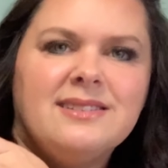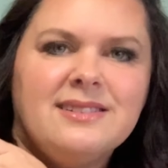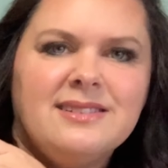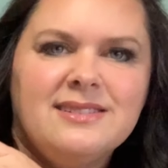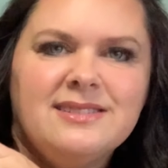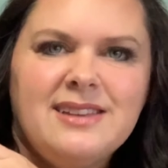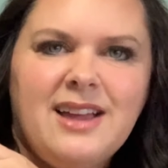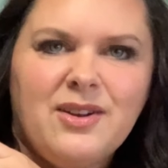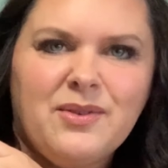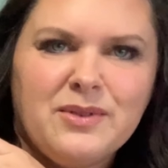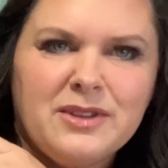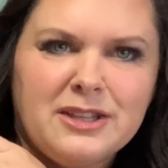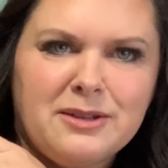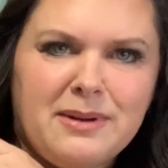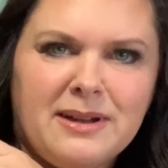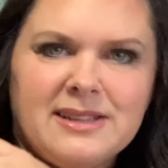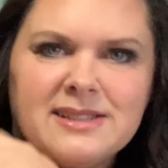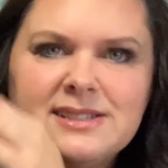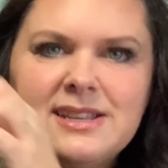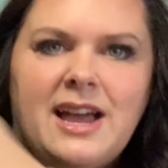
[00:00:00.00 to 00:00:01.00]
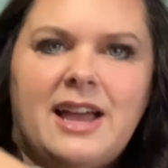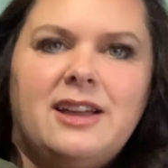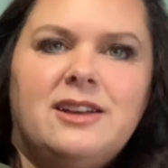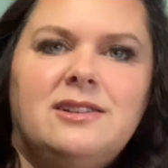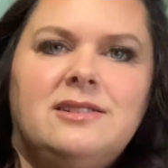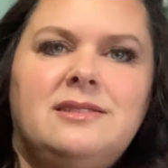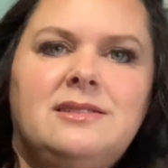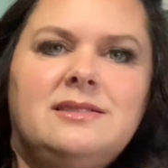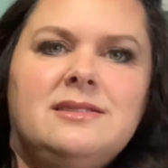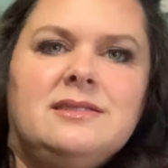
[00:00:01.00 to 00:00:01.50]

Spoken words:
Not really my style,